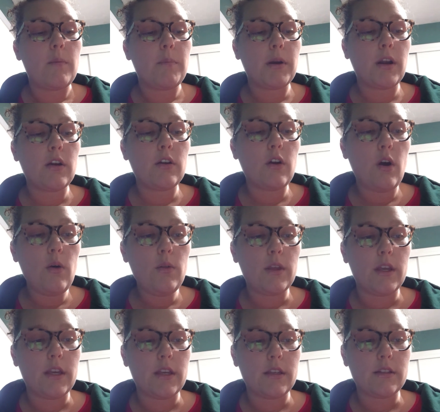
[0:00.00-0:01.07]
But our goal
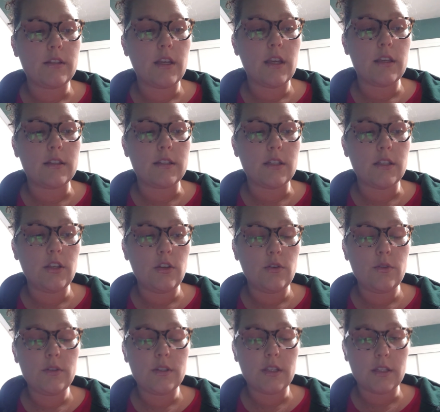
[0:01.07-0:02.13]
is to
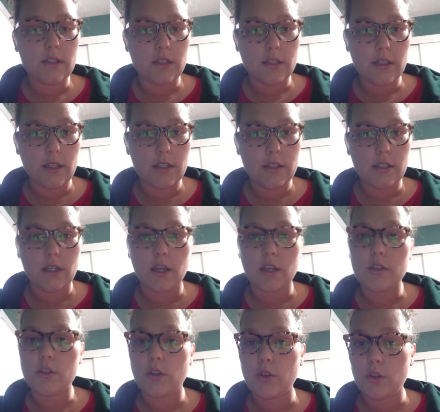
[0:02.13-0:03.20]
use the
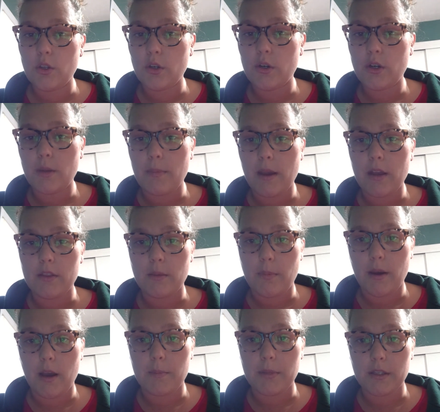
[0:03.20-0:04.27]
statistic to learn about the
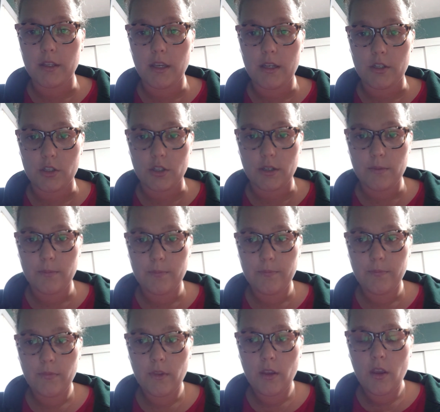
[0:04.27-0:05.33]
population.
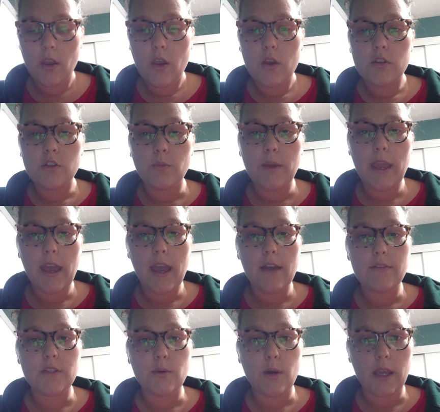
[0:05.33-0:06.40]
So we
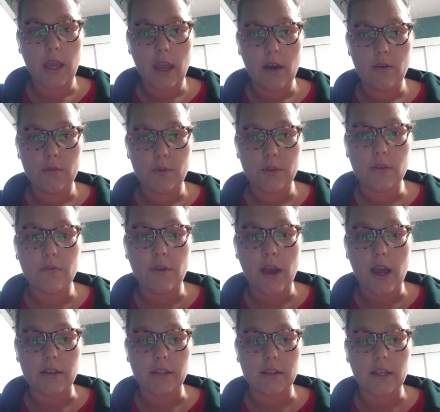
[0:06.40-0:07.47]
have to account for the
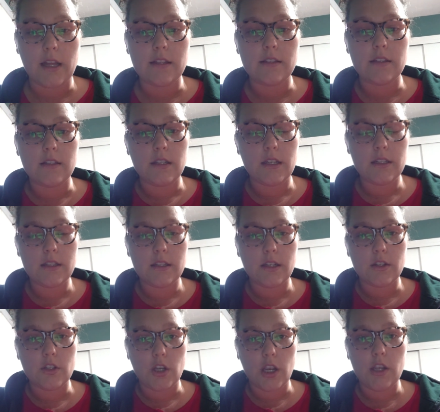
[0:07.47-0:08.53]
fact that that
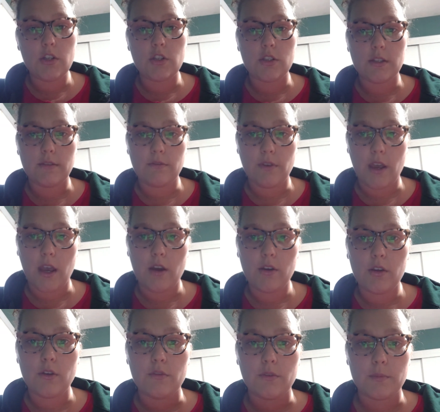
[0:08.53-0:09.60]
statistic changes in
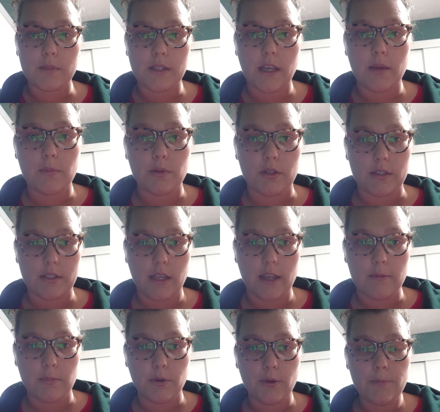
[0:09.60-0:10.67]
value from sample to
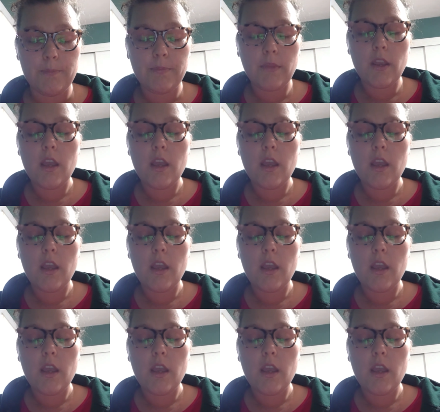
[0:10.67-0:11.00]
sample.